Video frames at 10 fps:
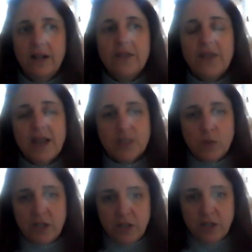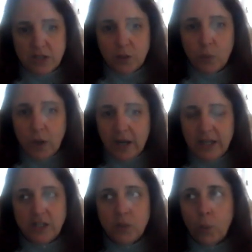That's when you need your why,
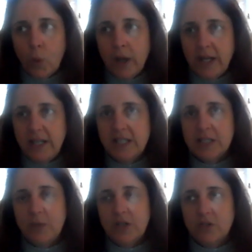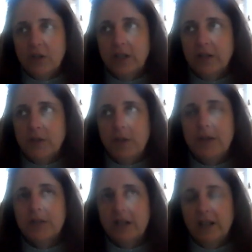and your why needs to be strong enough to be
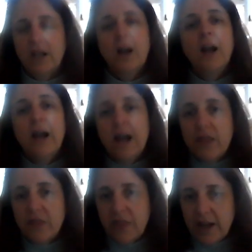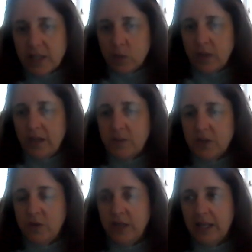able to kind of go, "And that's why I'm
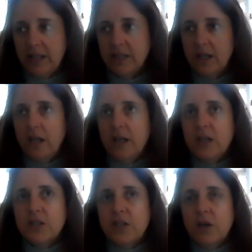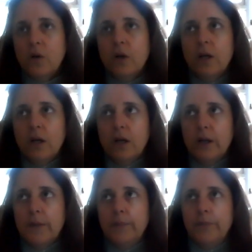doing it." So
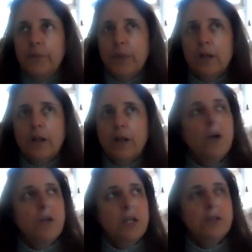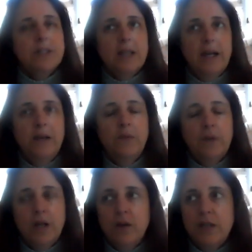Clara used
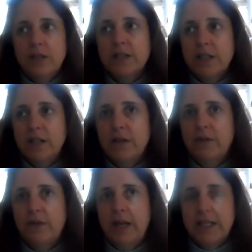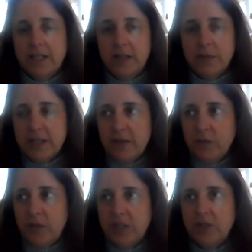to love S Club
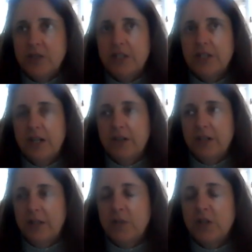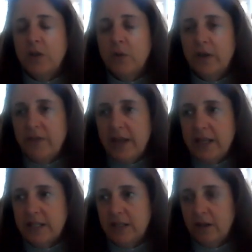7 when she was a child, and I'm sure one of
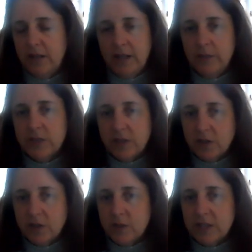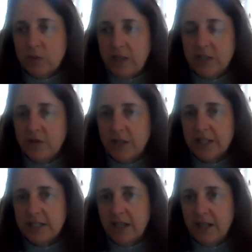their songs was "Reach for the
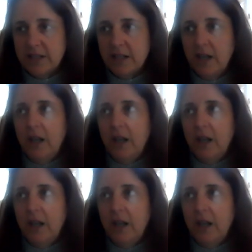Stars."